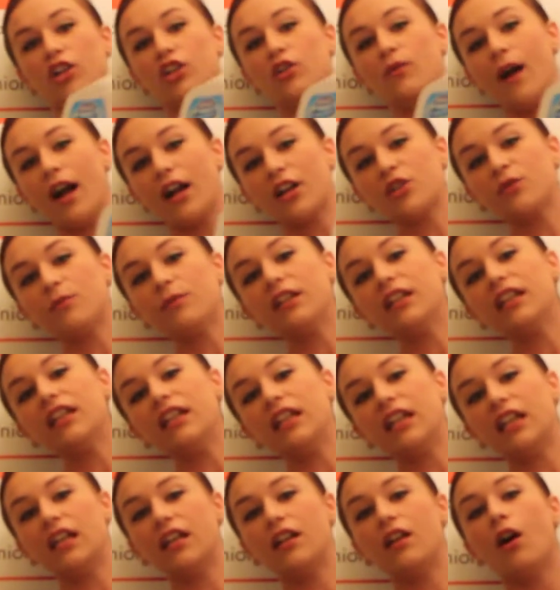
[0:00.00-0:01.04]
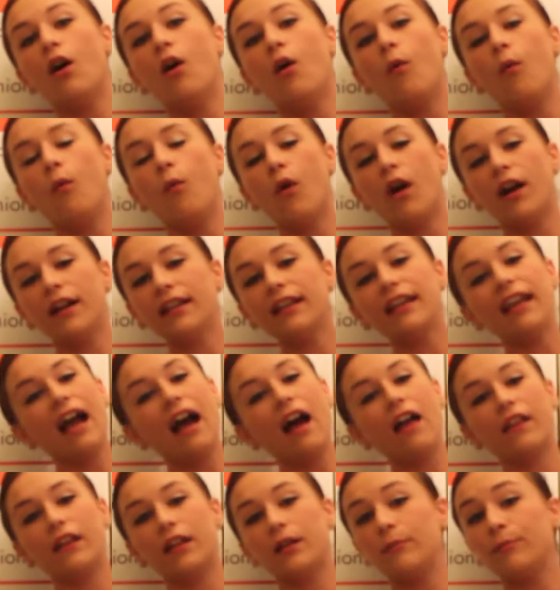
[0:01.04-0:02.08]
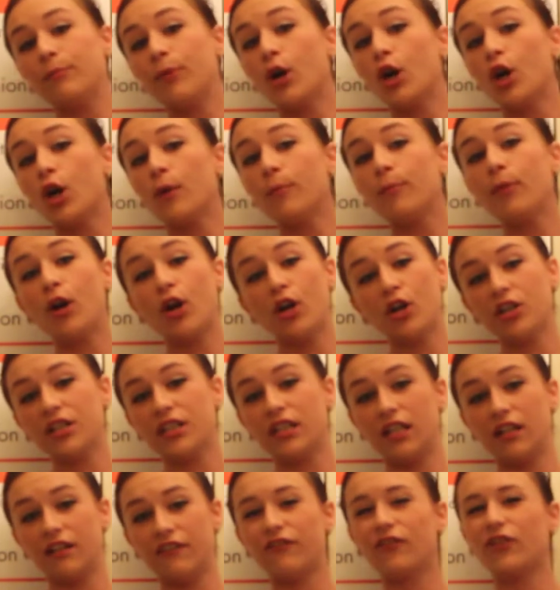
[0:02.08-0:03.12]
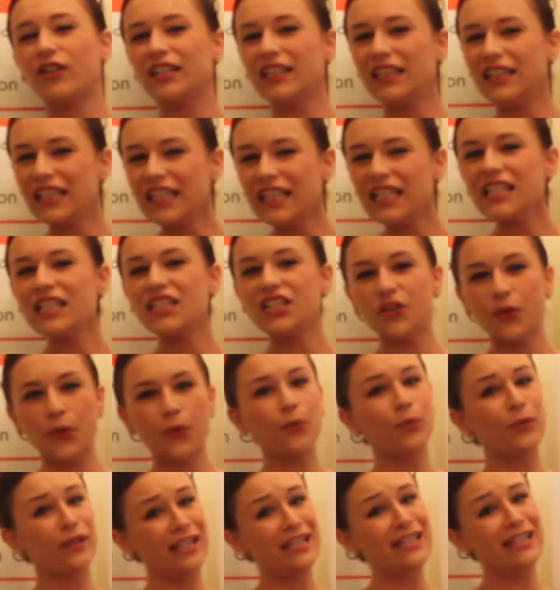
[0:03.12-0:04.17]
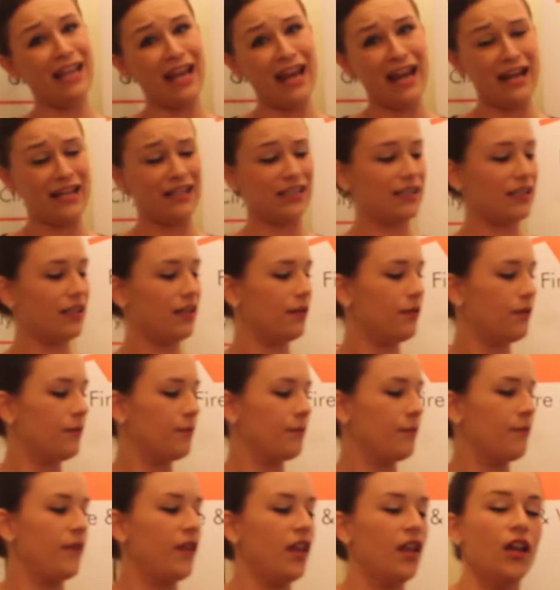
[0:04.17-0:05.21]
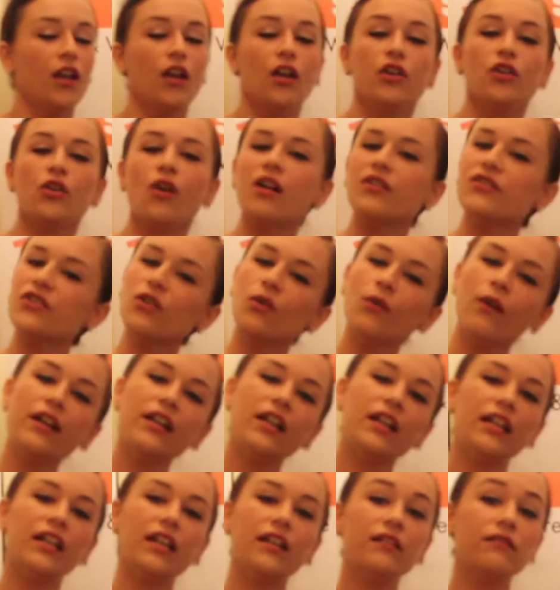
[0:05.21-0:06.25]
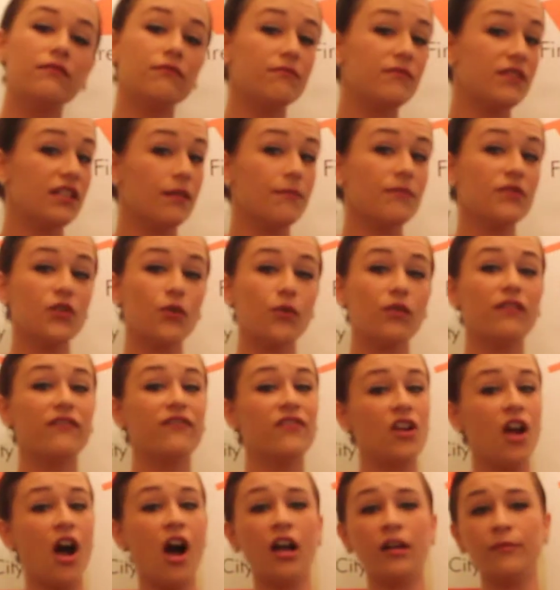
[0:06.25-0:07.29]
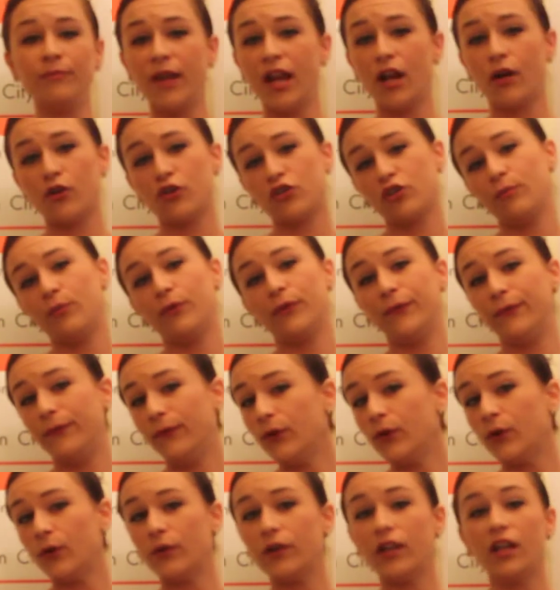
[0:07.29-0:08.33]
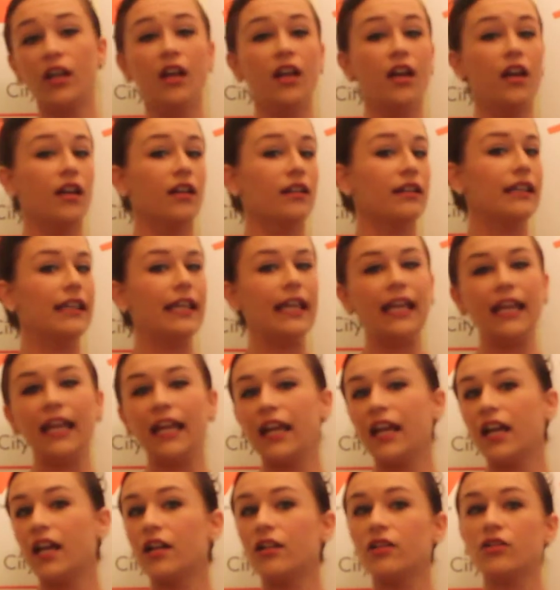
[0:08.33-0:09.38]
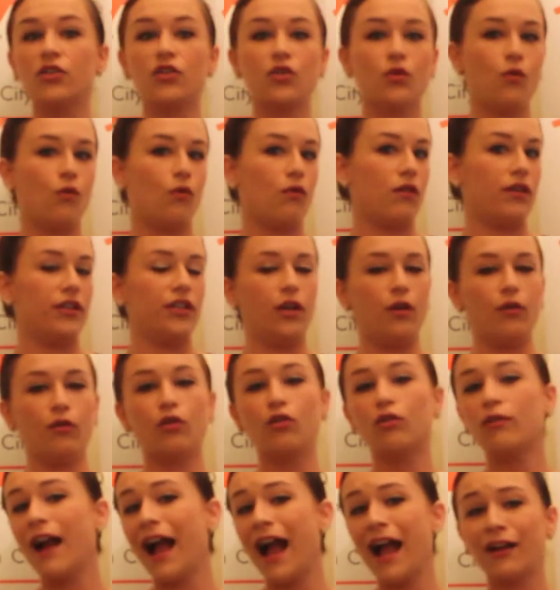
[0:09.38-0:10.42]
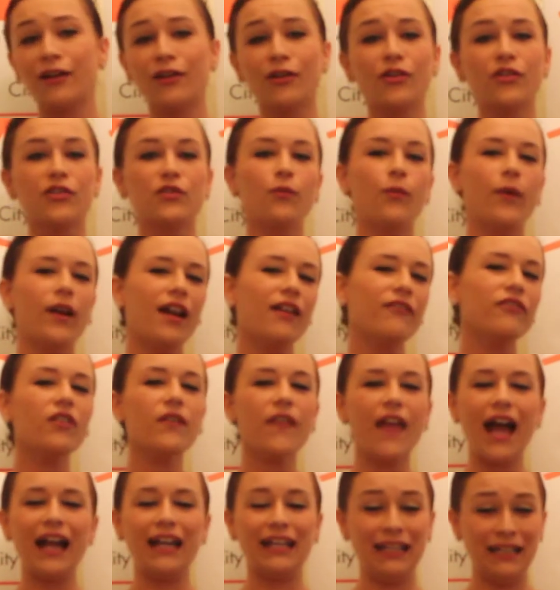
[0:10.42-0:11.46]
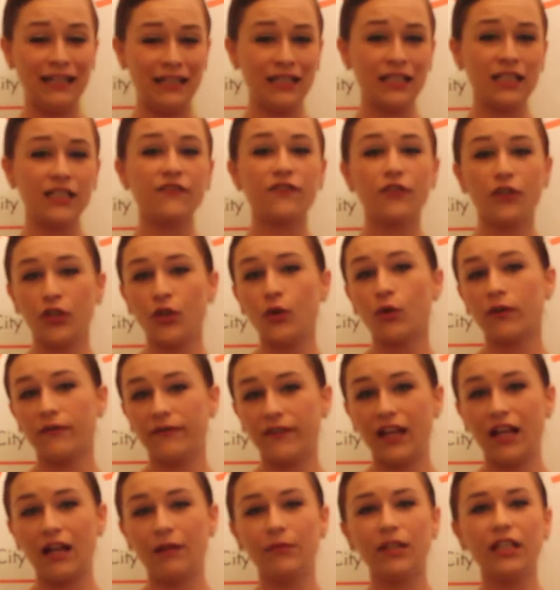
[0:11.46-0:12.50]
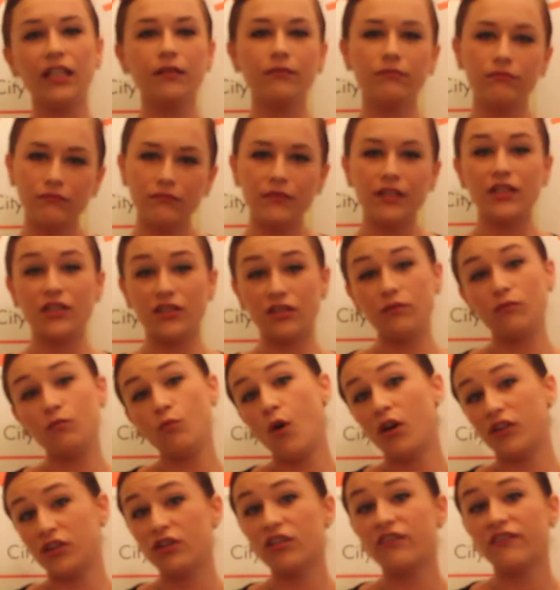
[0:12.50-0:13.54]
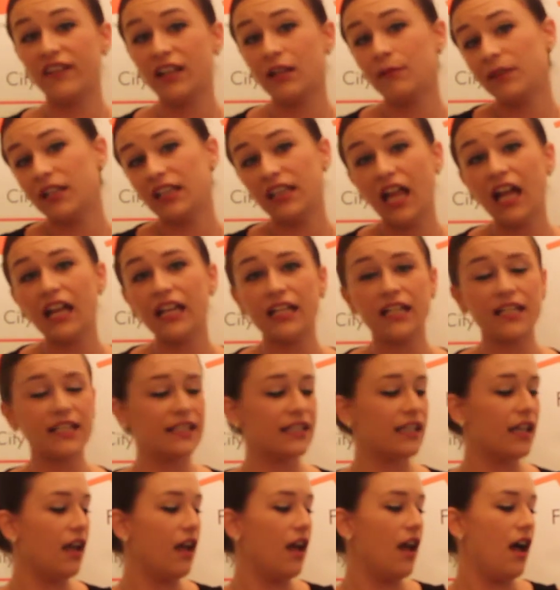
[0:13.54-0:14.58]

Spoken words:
You actually need 1 gallon per person for at least 3 days. You're also going to need some sort of non-perishable food. Cans or, crackers, whatever that is for your family is what your family likes.